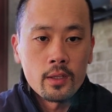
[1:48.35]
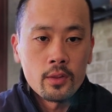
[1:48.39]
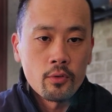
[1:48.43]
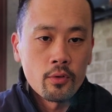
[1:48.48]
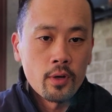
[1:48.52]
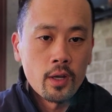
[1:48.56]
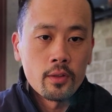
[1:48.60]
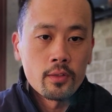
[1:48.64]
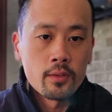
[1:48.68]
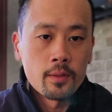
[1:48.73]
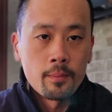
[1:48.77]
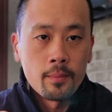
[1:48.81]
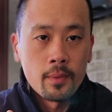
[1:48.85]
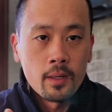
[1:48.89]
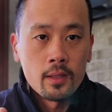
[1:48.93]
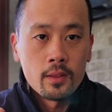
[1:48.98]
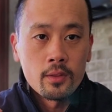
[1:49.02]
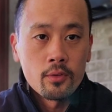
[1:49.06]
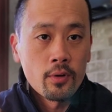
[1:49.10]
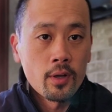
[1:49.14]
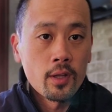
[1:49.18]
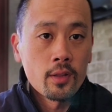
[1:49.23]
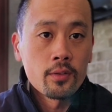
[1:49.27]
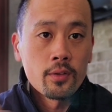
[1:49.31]
throughout the month,
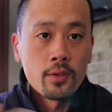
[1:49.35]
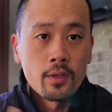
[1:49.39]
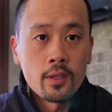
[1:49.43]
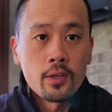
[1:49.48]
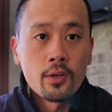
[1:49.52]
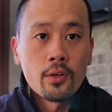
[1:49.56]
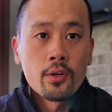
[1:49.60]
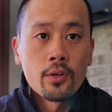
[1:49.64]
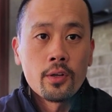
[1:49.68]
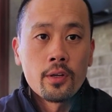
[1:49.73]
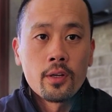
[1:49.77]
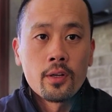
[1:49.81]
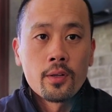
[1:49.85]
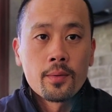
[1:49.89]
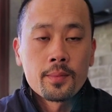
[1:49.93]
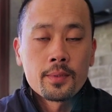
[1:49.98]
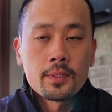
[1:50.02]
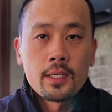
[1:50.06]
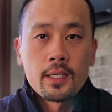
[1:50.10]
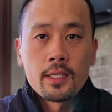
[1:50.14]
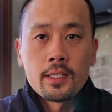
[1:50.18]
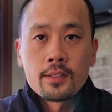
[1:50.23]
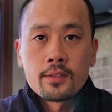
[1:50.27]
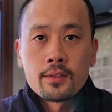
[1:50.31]
throughout the year, you know what I'm saying?